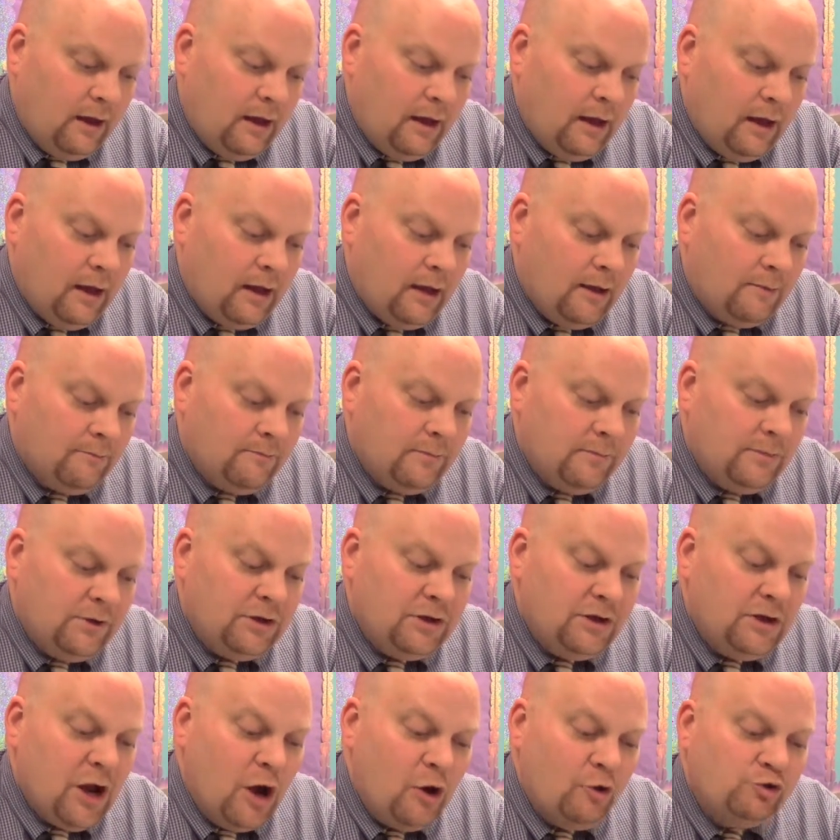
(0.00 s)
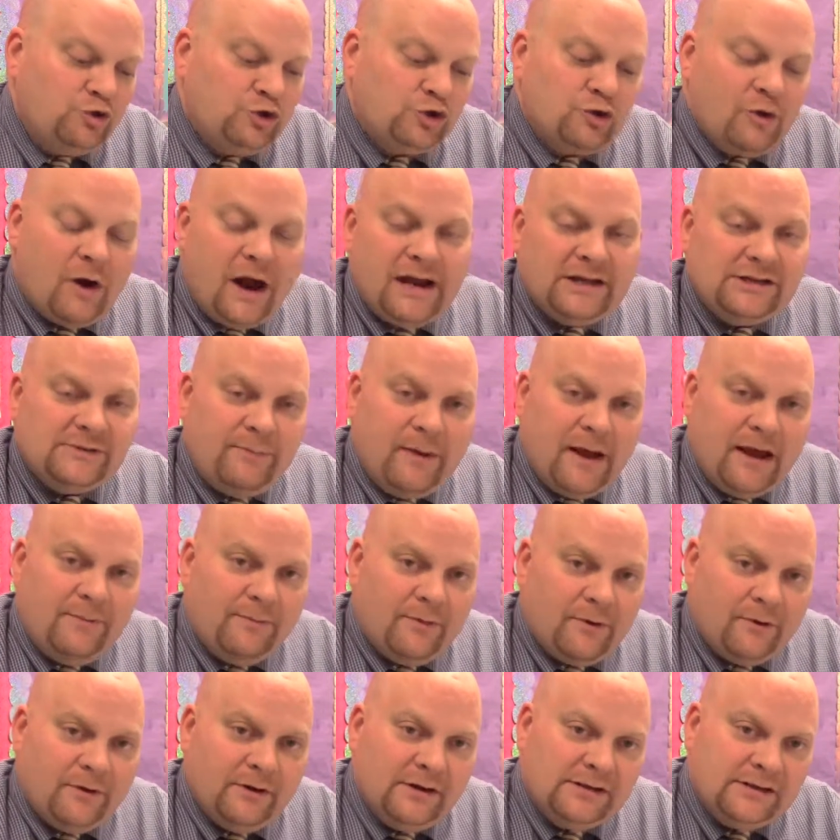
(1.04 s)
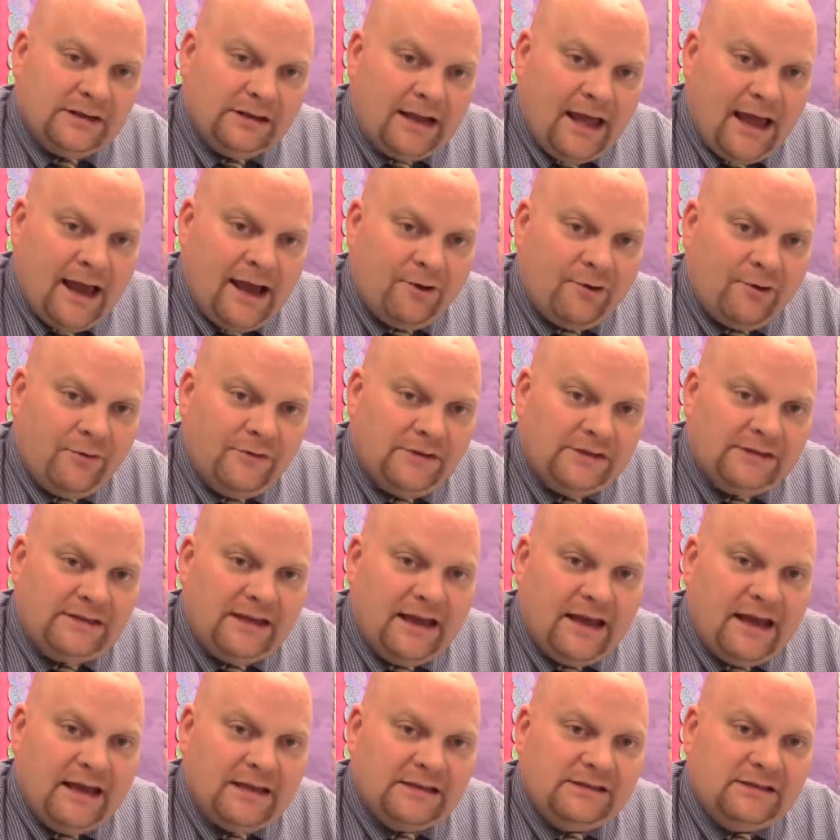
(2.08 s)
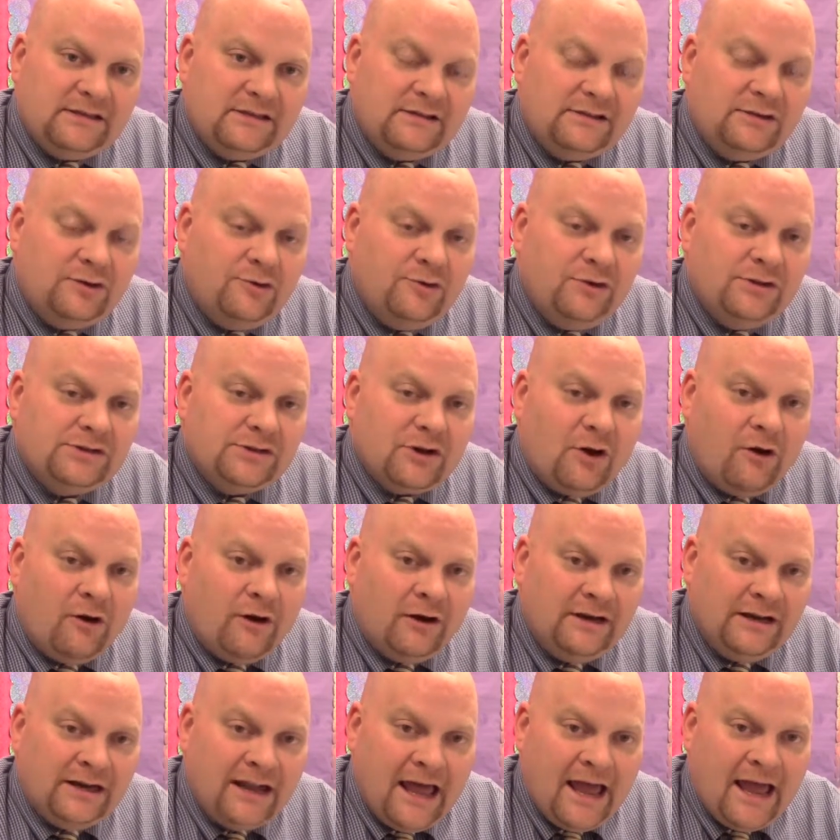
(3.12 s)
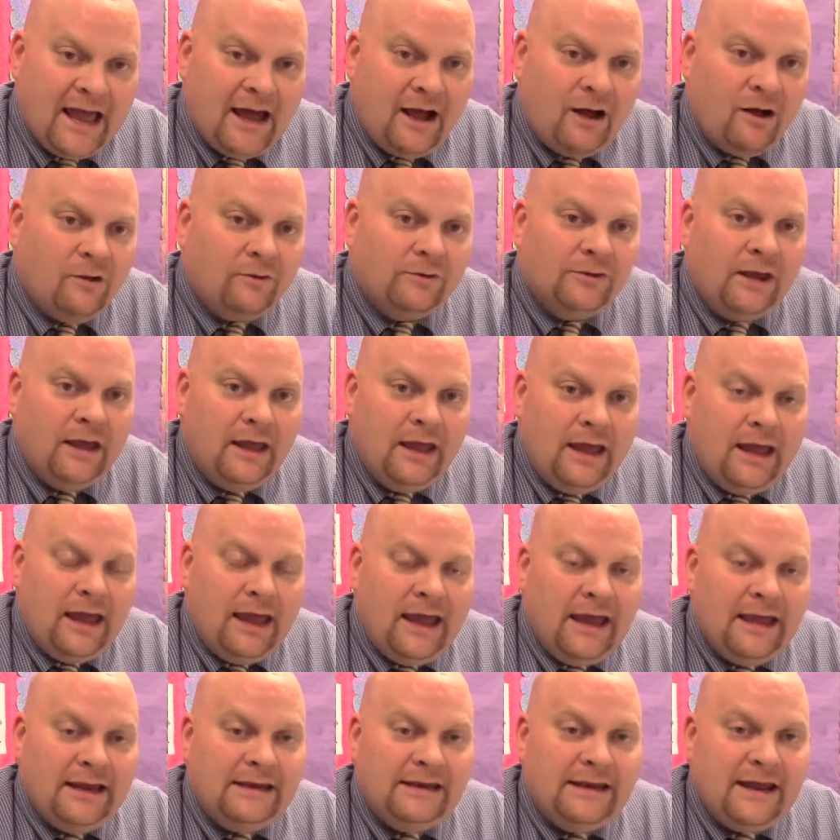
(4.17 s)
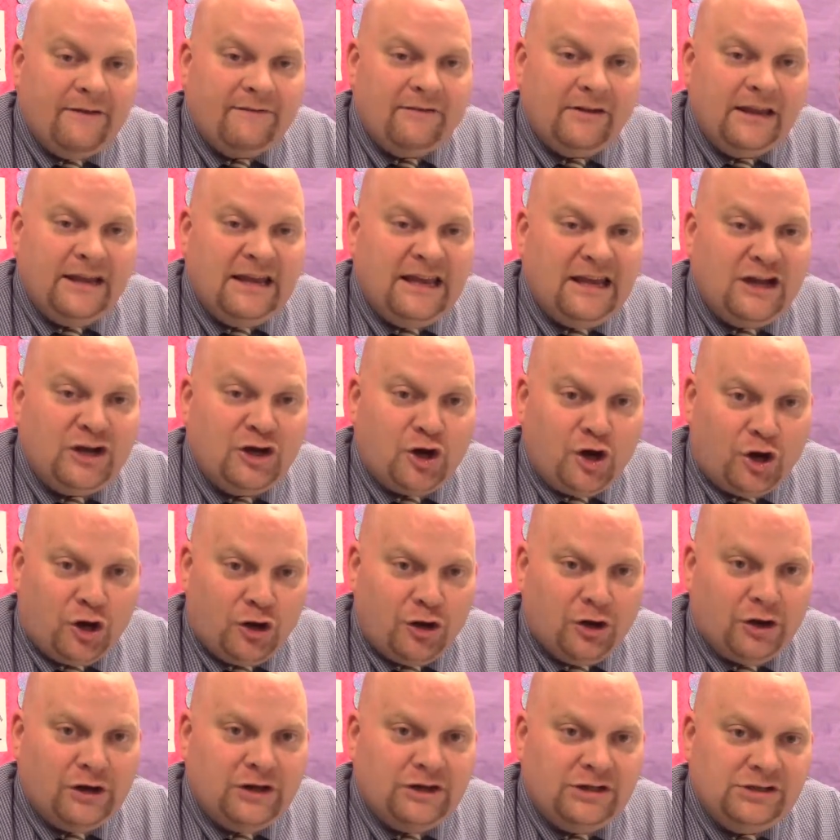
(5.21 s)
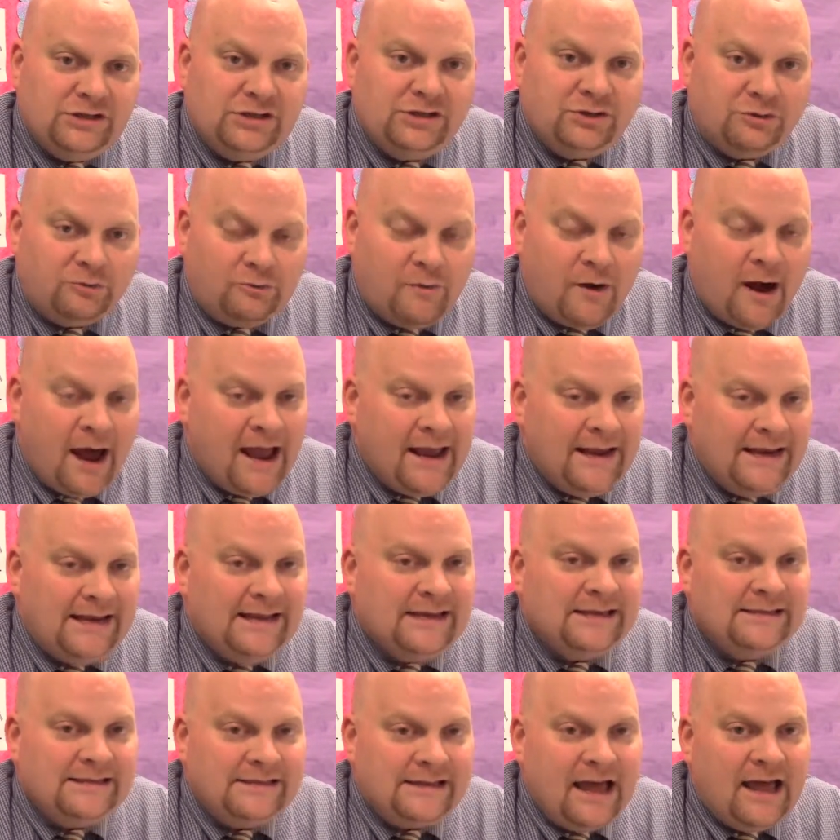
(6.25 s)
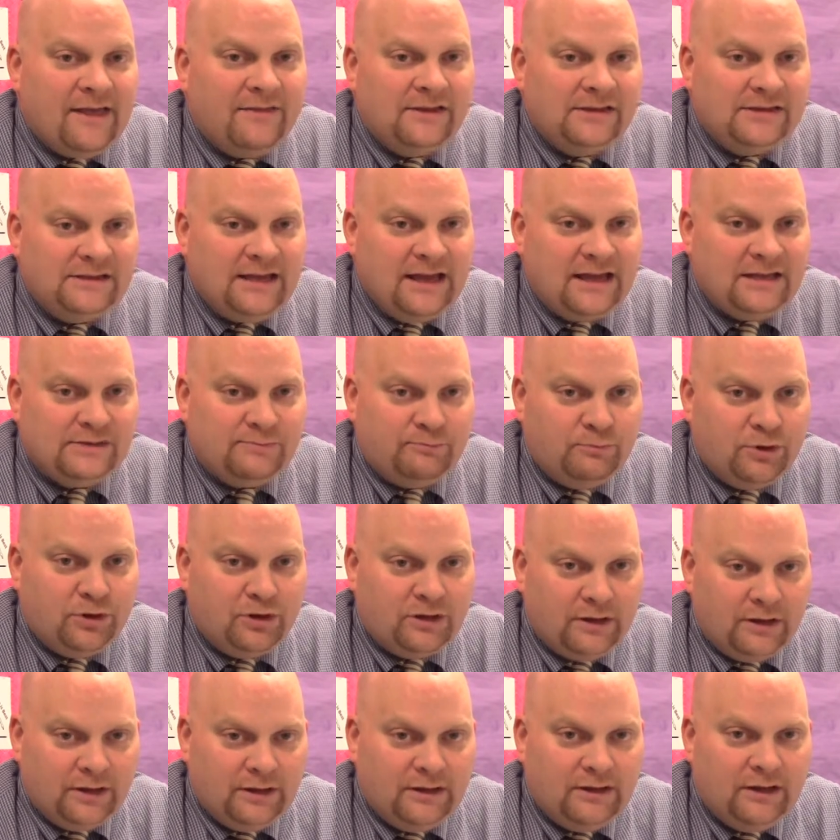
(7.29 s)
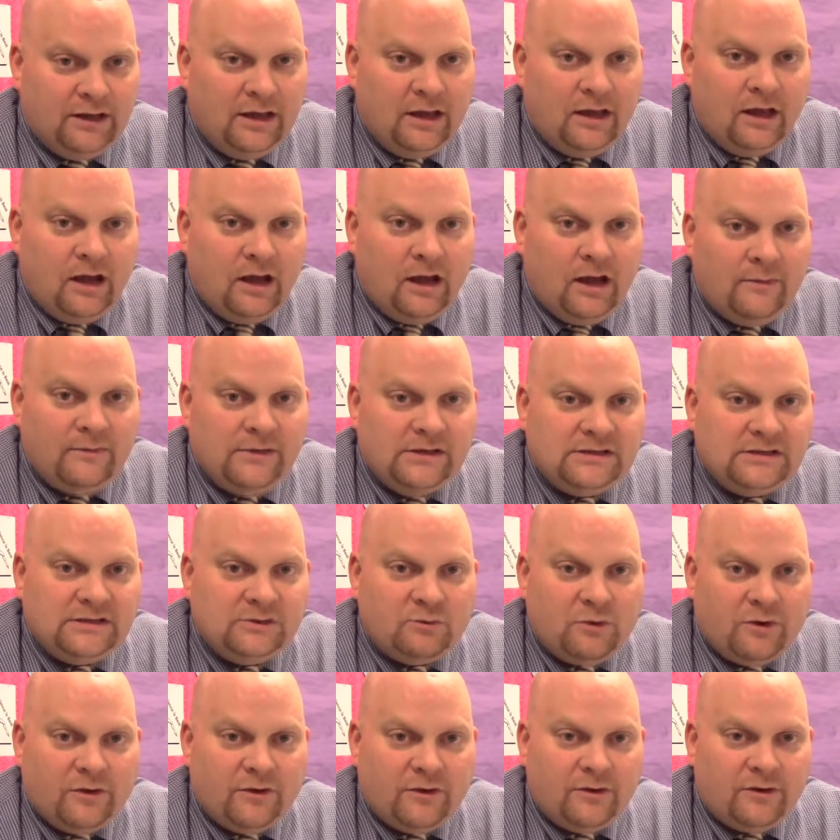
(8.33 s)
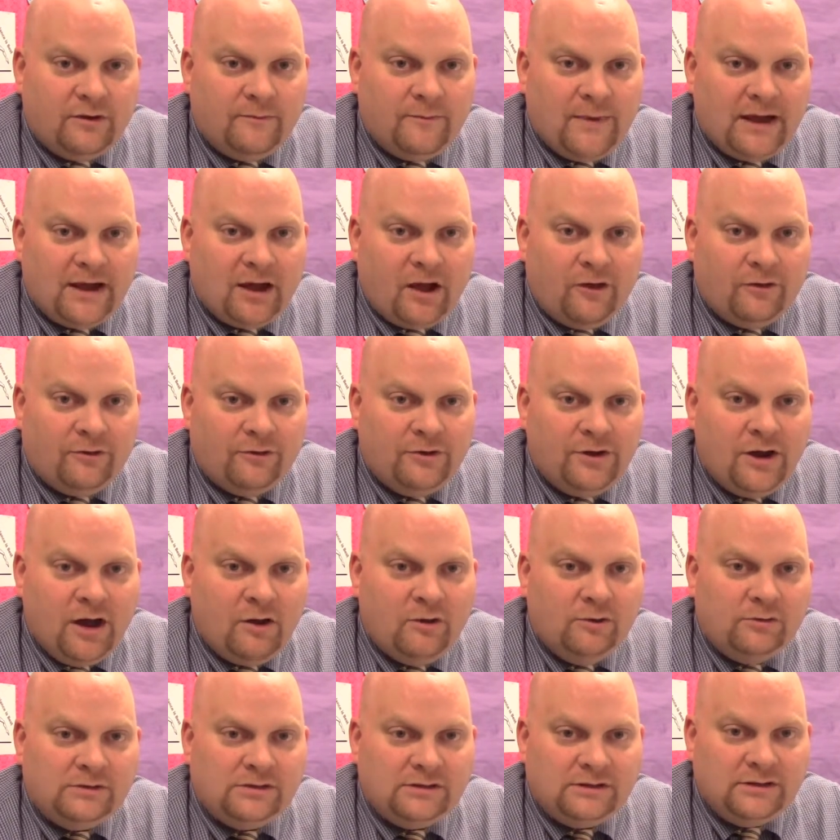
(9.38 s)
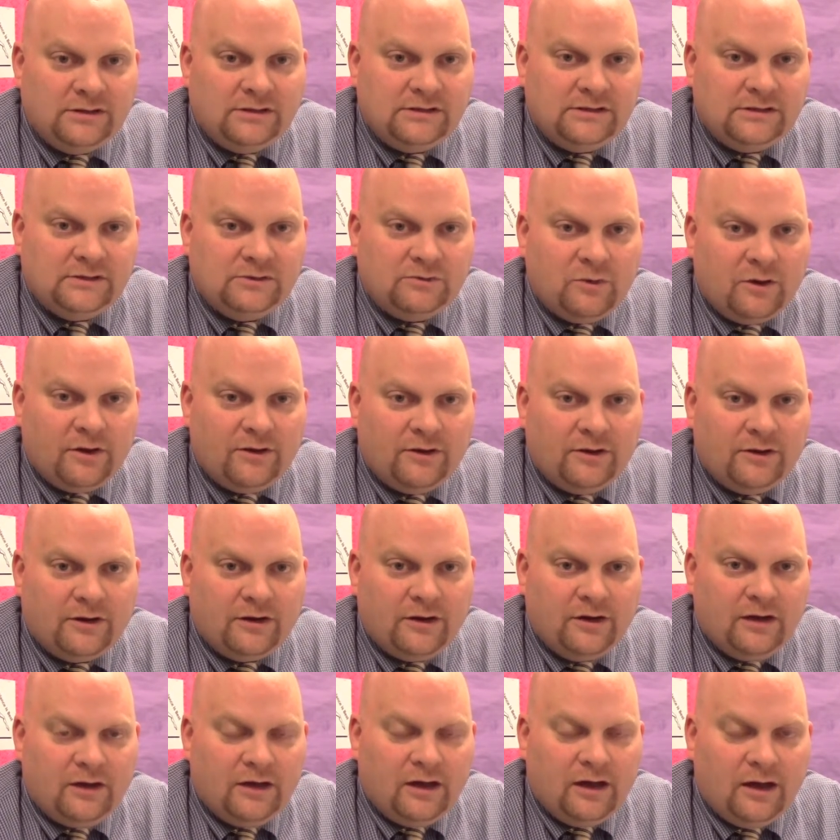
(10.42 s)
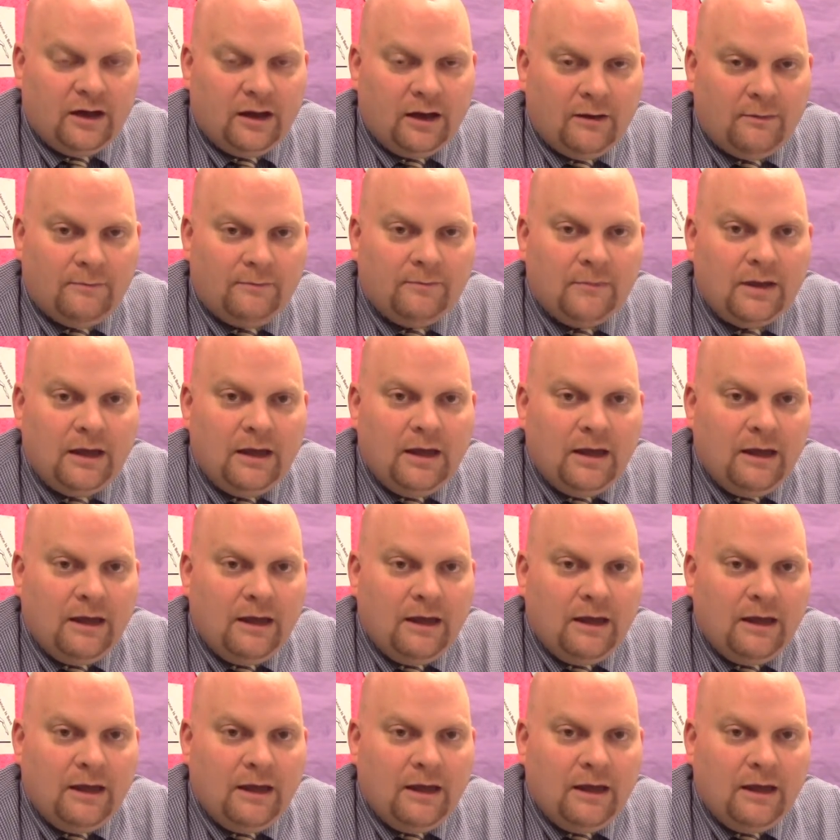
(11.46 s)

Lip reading: No scratch paper is allowed on this test. The students are allowed and definitely encouraged to write inside the test booklet. This is where they're going to make all their notes. This is where they're going to